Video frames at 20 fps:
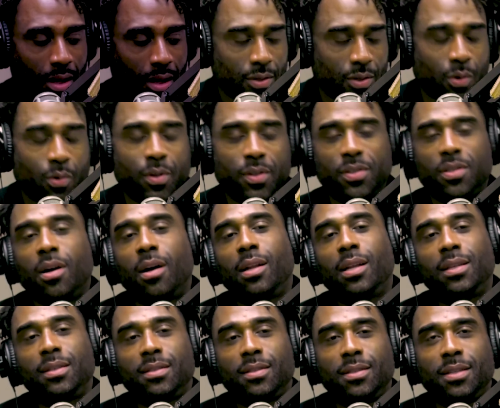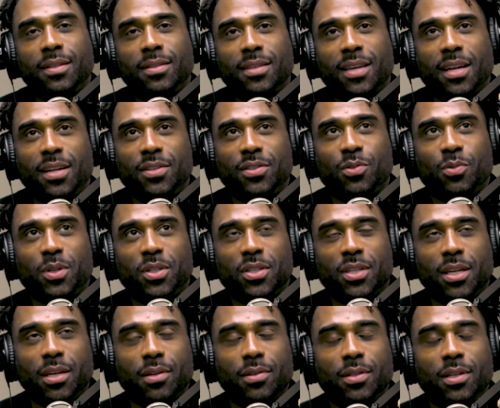So Chrystale, let's kind of
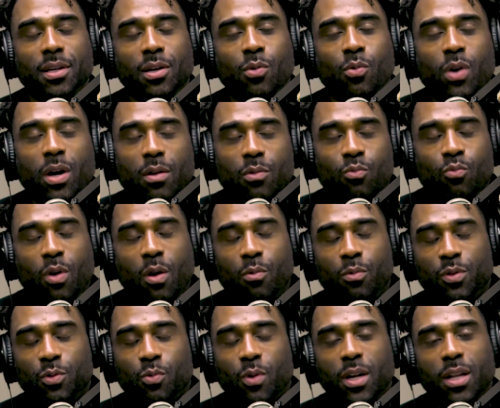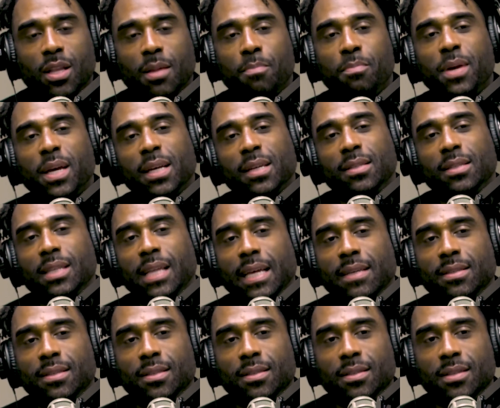switch gears here. What was one of the biggest
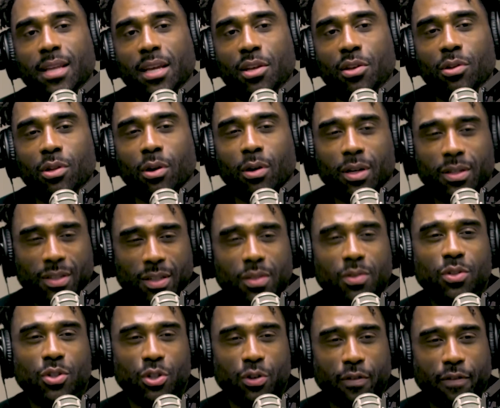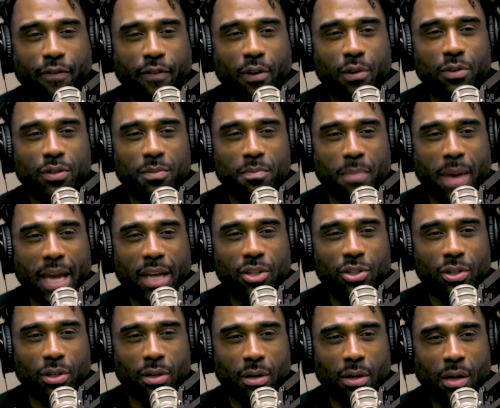lessons that you learned? Because this was your first
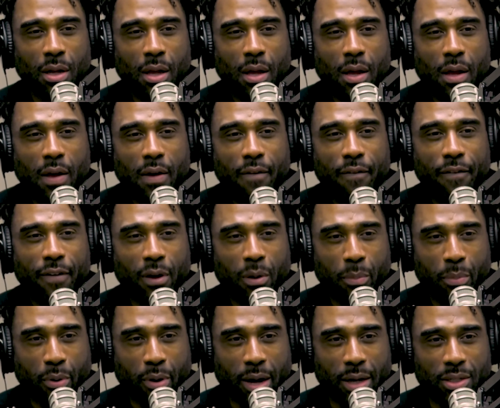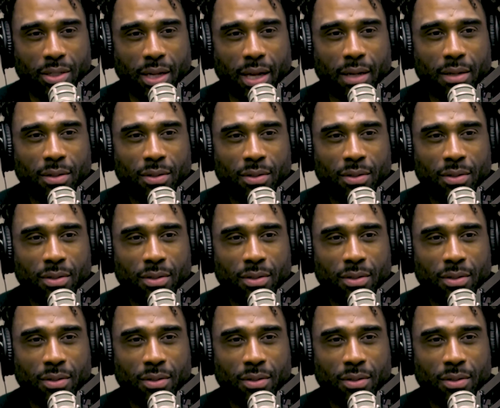major film project.